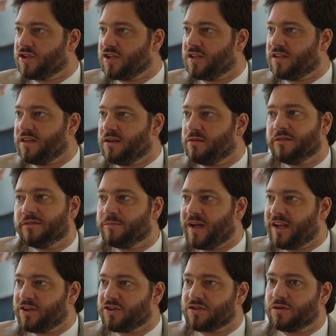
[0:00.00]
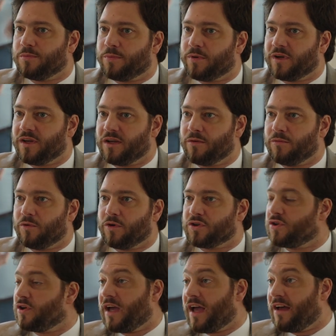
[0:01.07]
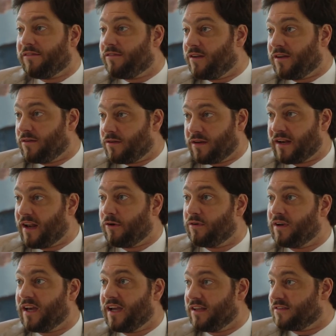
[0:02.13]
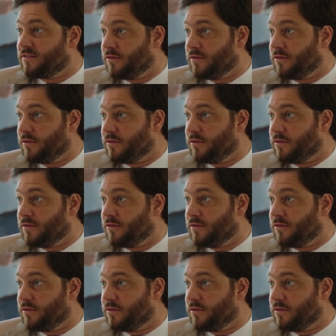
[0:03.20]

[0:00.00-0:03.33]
GT we've managed to put in what you have in Cloud9.